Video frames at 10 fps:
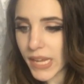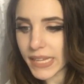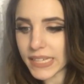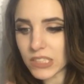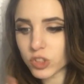
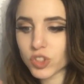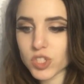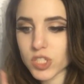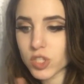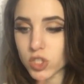Each
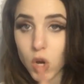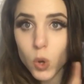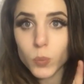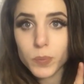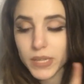
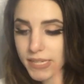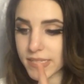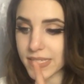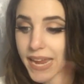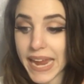soap
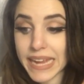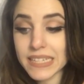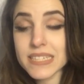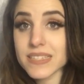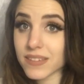is
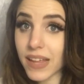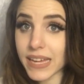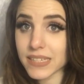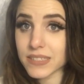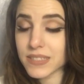hand
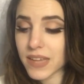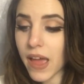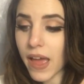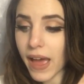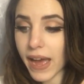sliced
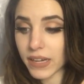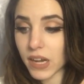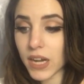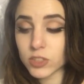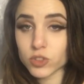at
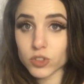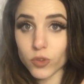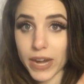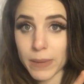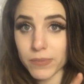100
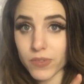grams.